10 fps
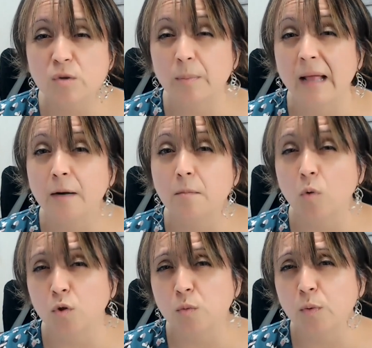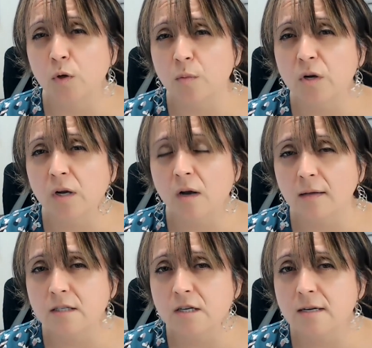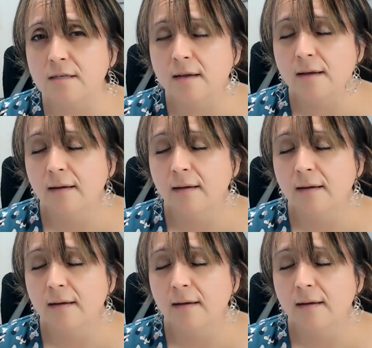to apply to multiple community colleges.